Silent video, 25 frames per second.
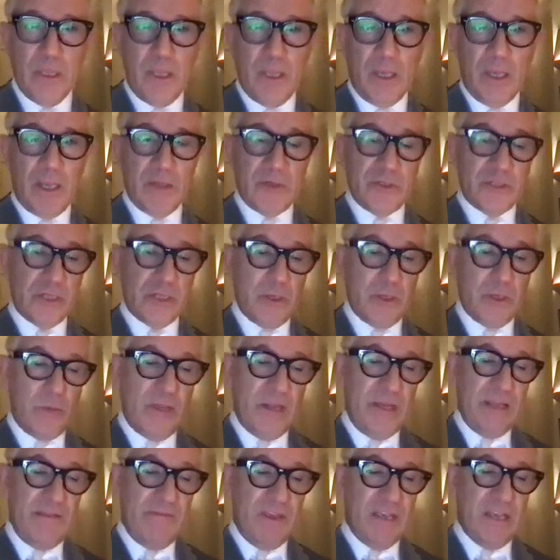And so we're
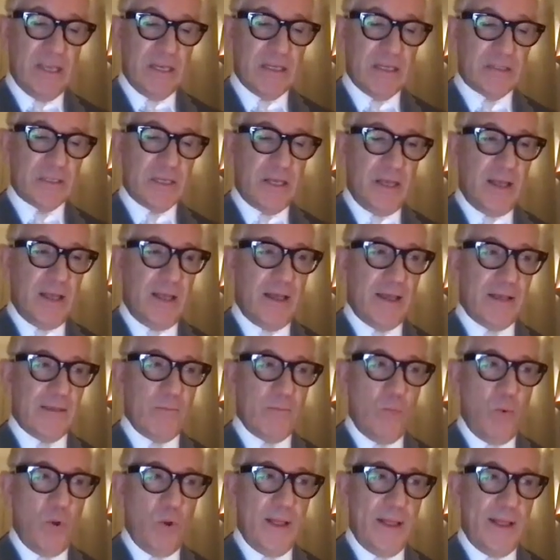living in a
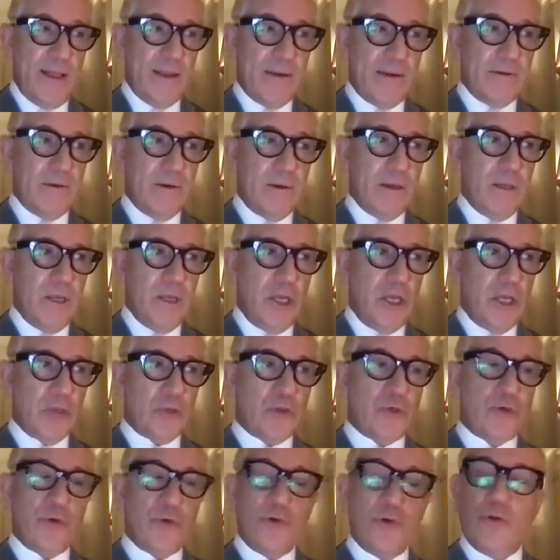time when
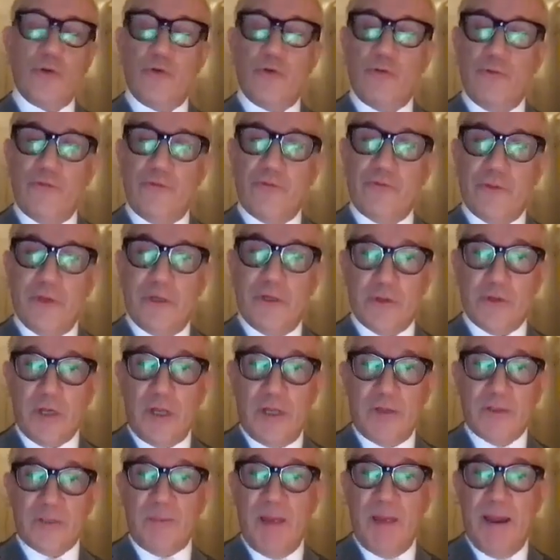truth and
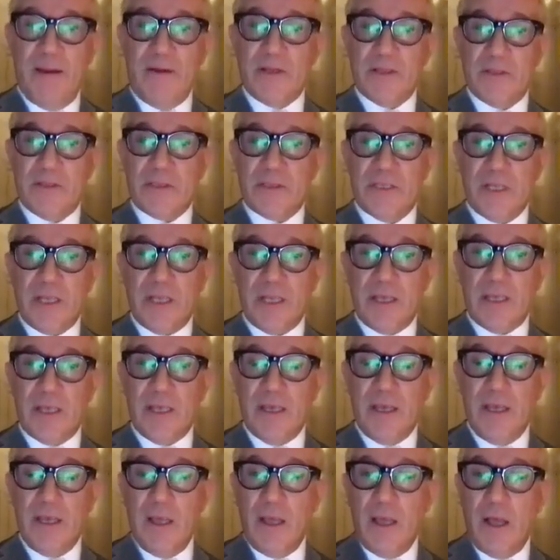transparency
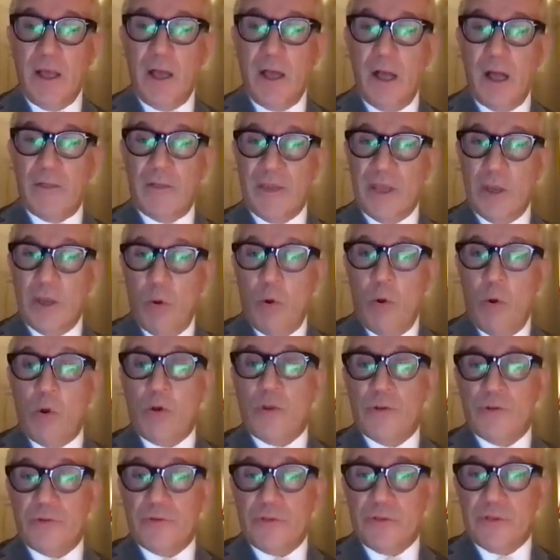are the
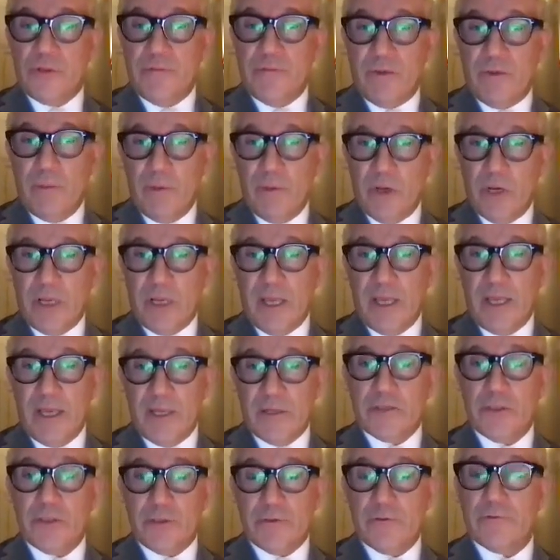organs of
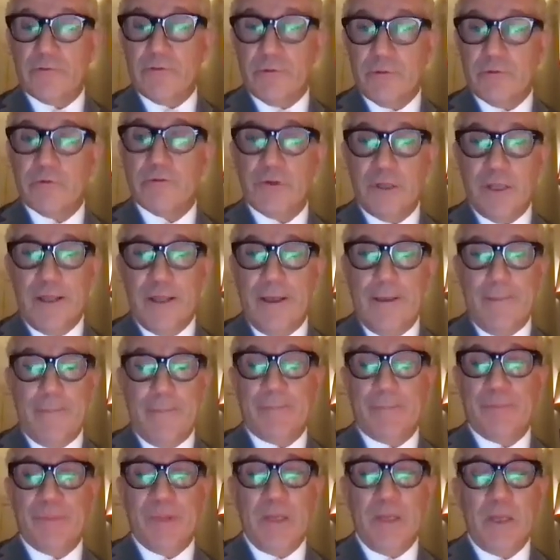communication. Yeah.
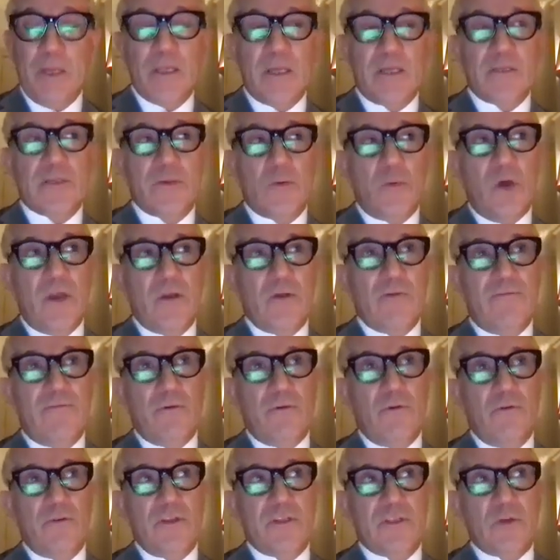There's a
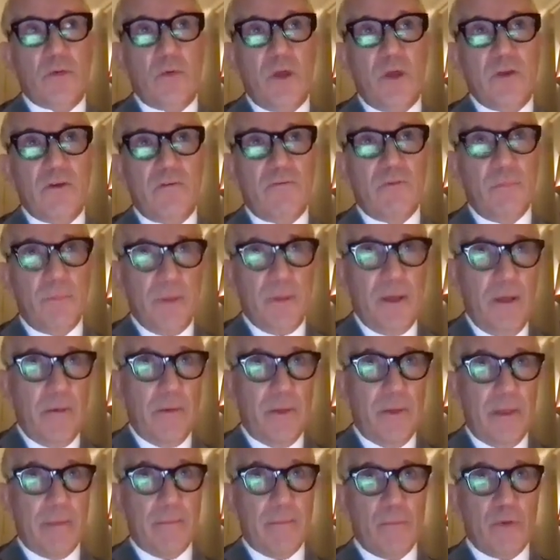wonderful
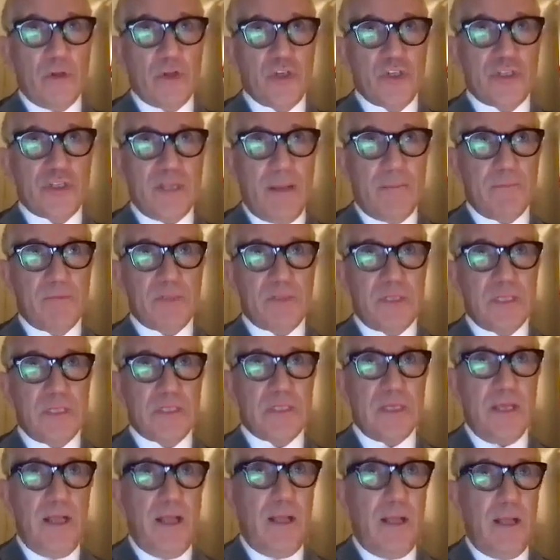poem which sums this
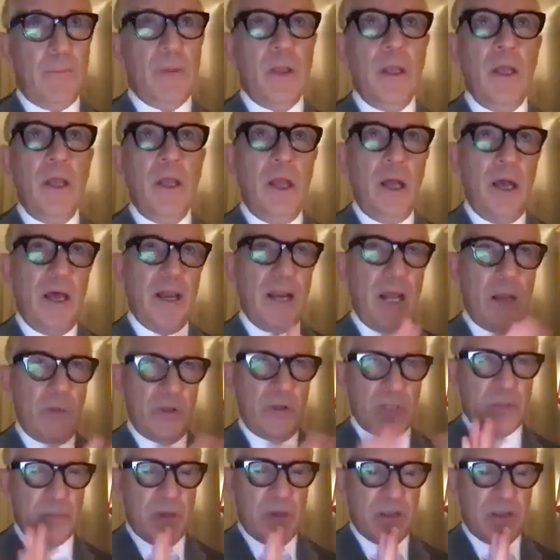up. And I
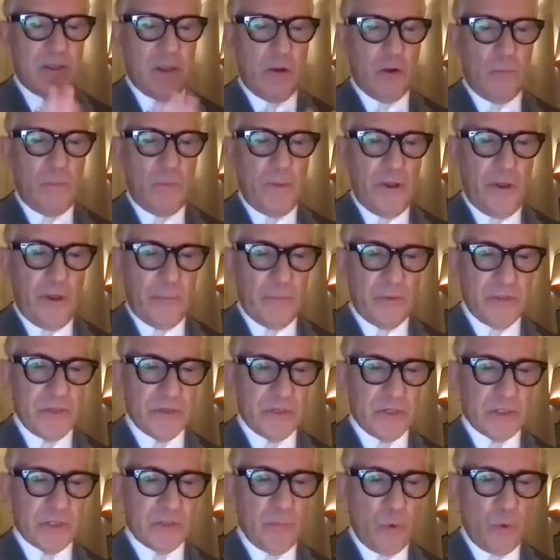won't speak the whole poem, but there's
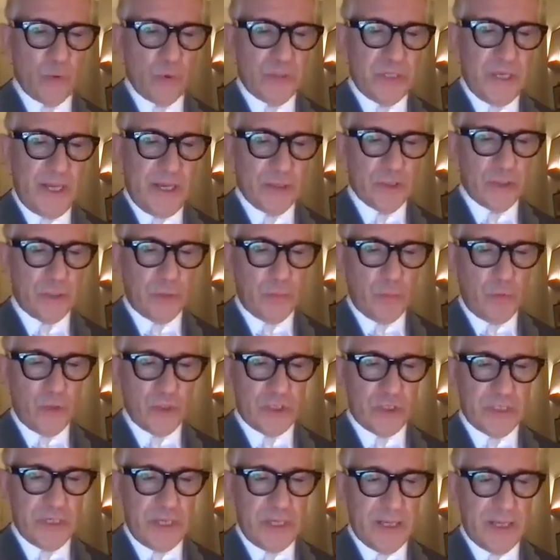a small section
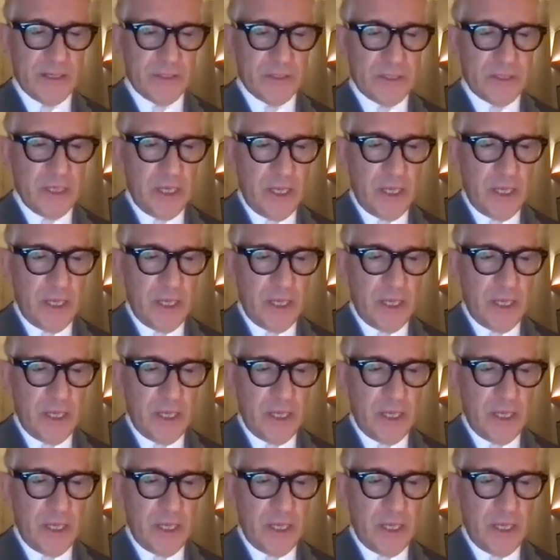which says,